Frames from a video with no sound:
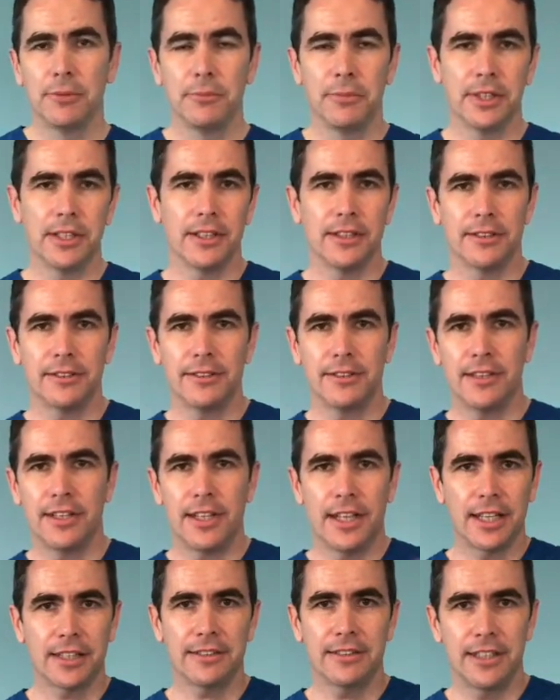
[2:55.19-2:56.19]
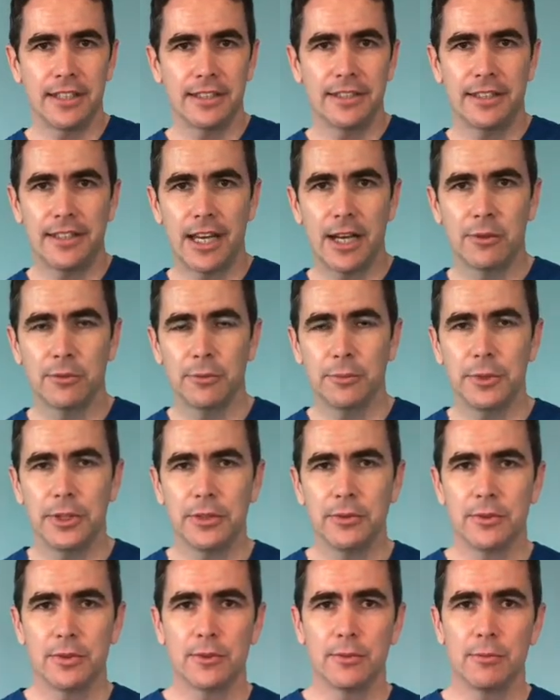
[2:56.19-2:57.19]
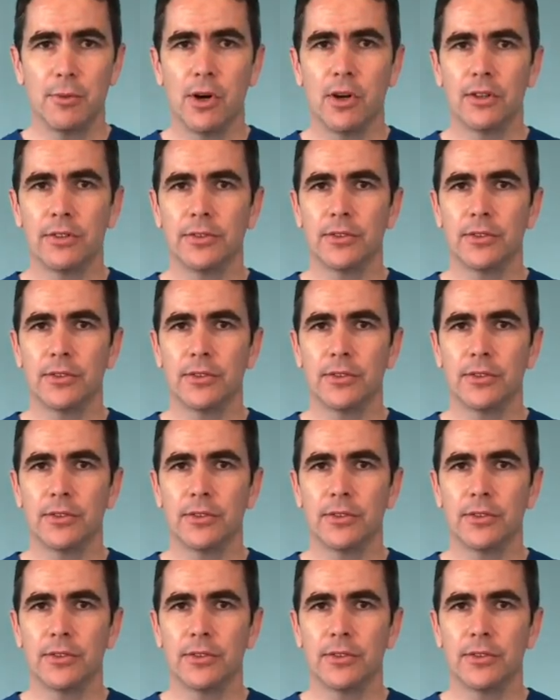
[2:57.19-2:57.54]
because the next size down would be too small.